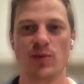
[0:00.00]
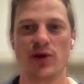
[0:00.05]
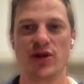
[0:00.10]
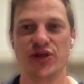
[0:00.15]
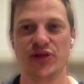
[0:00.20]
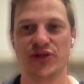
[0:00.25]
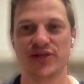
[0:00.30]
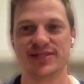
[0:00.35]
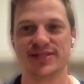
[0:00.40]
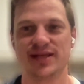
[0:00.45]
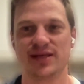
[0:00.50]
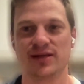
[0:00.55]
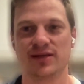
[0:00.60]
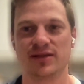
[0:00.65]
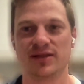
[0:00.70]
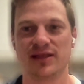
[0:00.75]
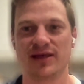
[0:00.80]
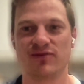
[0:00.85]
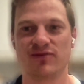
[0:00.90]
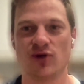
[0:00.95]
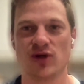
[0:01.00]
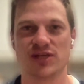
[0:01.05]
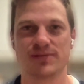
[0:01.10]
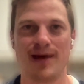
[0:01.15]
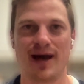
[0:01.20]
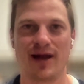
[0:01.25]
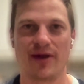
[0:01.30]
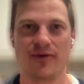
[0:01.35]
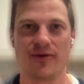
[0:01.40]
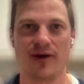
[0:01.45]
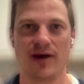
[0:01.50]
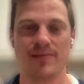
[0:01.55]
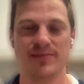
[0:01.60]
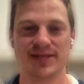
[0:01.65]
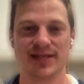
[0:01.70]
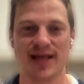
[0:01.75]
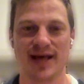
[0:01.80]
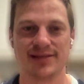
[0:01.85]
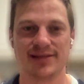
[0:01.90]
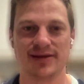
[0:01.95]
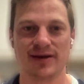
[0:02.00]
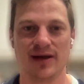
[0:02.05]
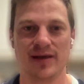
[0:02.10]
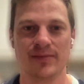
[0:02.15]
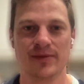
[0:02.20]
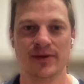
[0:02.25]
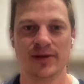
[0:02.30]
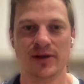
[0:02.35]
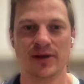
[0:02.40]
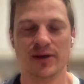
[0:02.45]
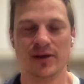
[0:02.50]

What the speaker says: And when you consider that they've lost Matt Grimes in that time,